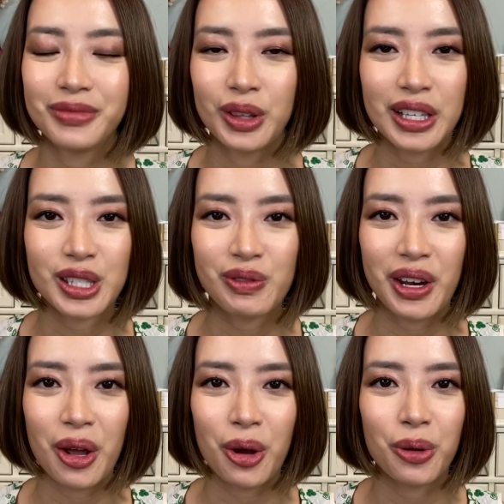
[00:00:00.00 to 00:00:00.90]
like this
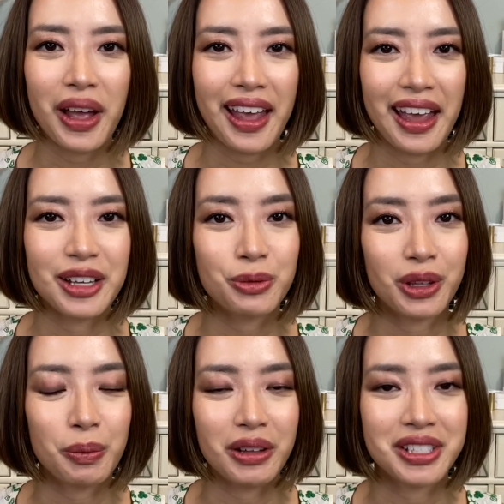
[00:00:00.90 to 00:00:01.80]
video, and
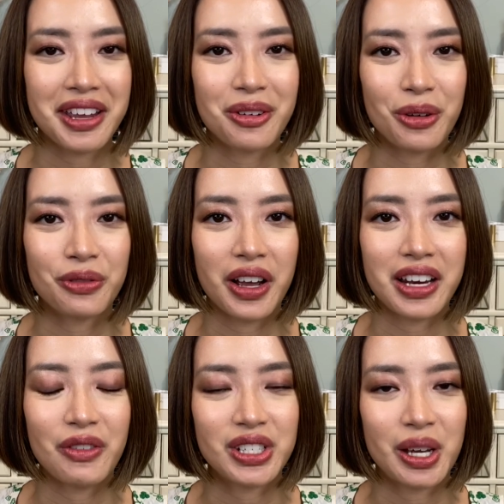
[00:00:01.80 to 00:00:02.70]
ring the bell to get notified
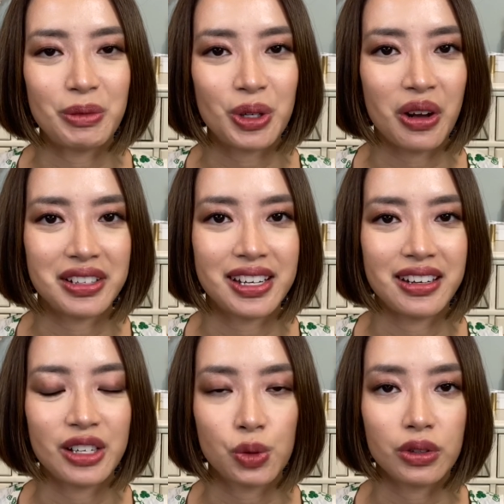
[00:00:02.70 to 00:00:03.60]
every time new
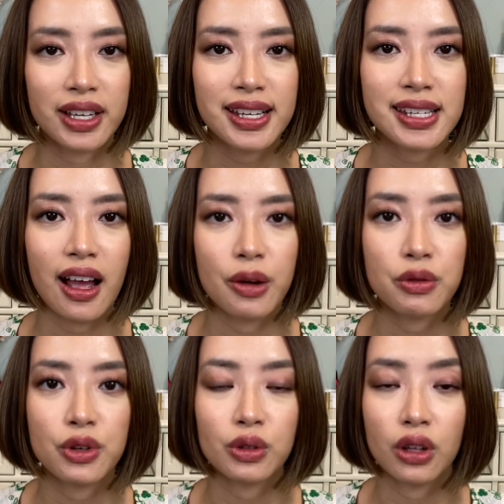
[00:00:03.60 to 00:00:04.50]
content is released. I
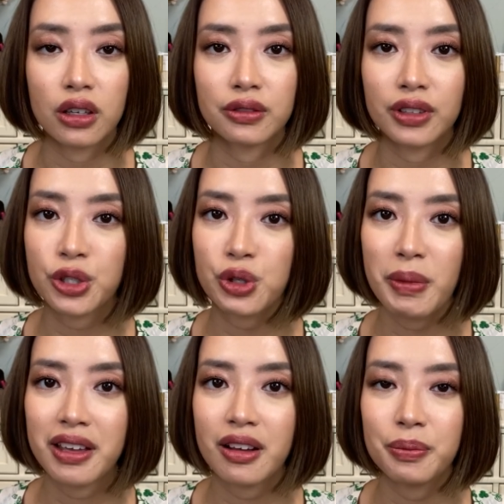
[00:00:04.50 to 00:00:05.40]
review a lot of luxury
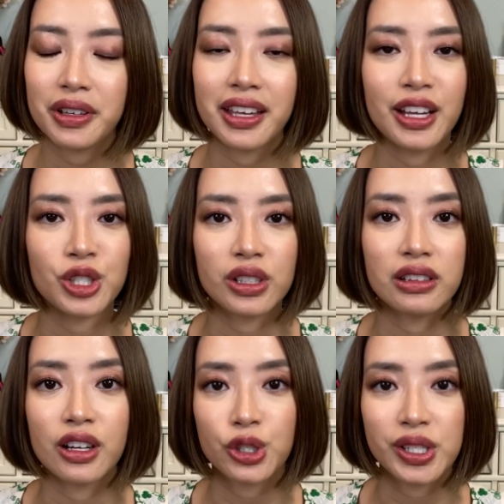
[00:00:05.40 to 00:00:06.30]
makeup, occasionally
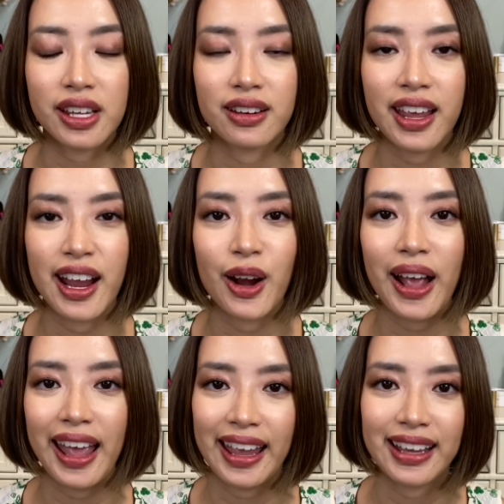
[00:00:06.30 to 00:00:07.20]
luxury skincare,
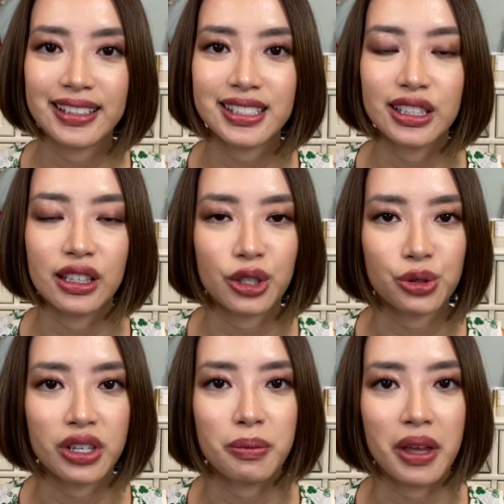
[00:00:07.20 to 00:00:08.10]
and
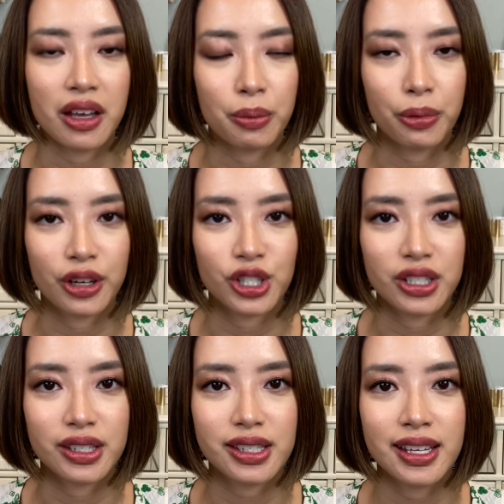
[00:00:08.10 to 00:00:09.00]
luxury makeup
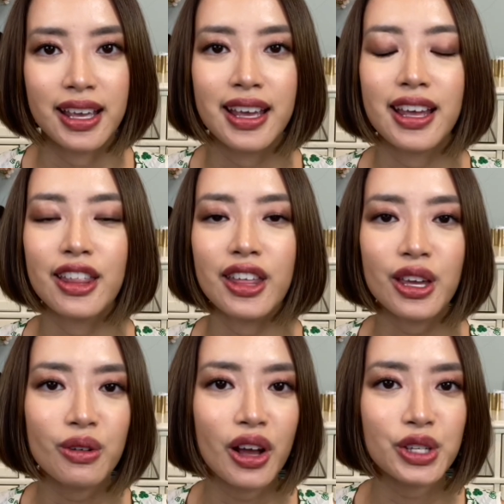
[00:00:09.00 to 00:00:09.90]
brushes.
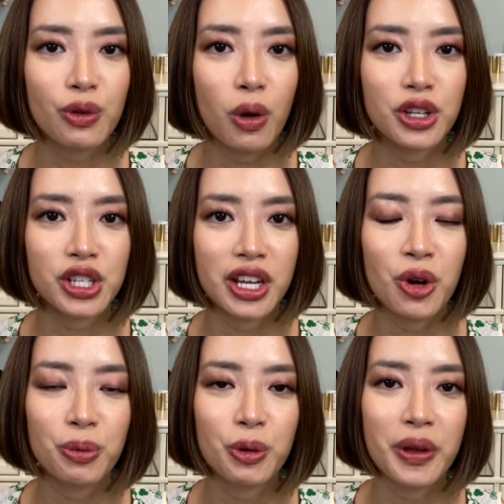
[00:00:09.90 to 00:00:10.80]
Thank you guys for watching.
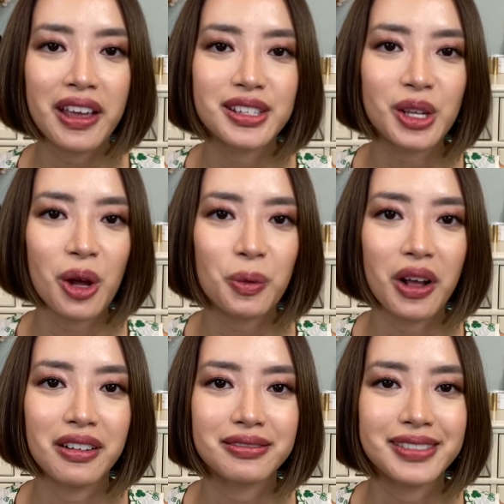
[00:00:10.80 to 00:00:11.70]
Hope your weekend has gone
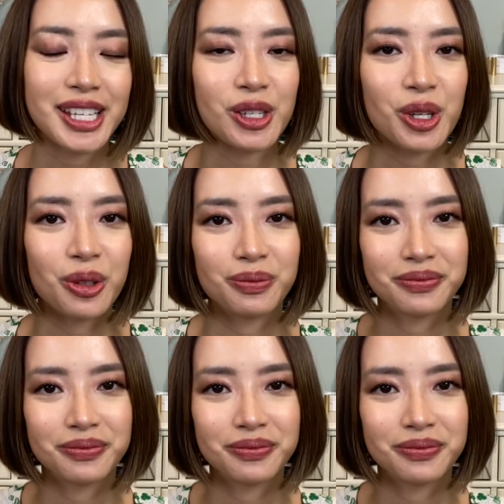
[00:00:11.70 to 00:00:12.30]
well. See you soon.